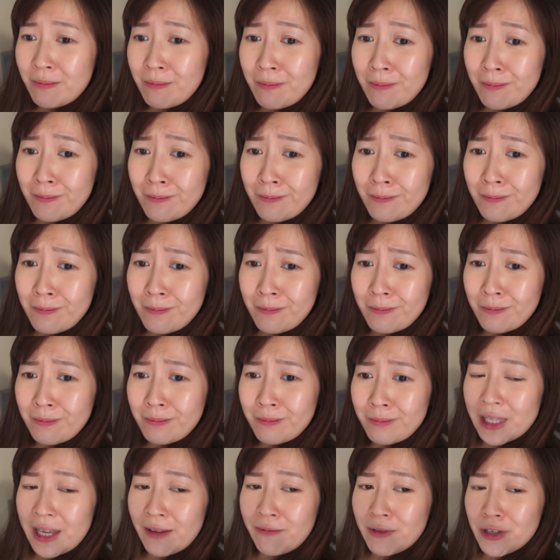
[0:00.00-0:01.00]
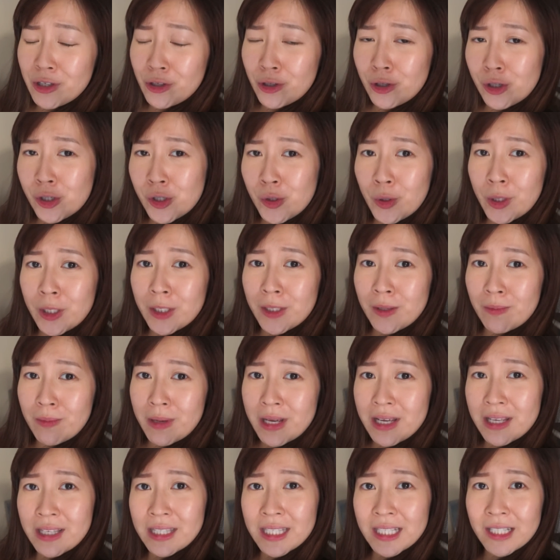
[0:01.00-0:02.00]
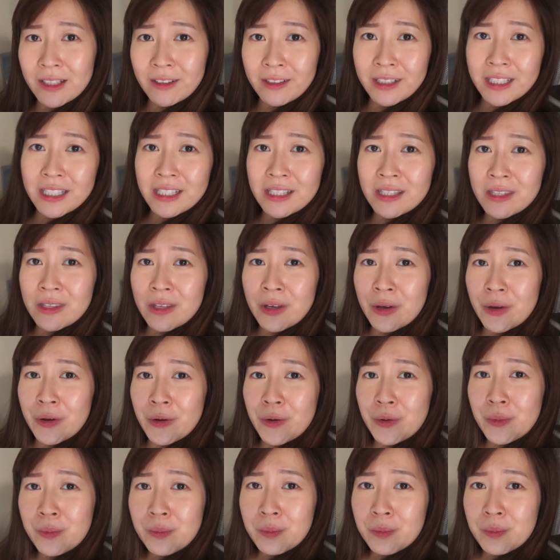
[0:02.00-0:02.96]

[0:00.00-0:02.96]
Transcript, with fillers: Hmm. Life is too short to be serious though.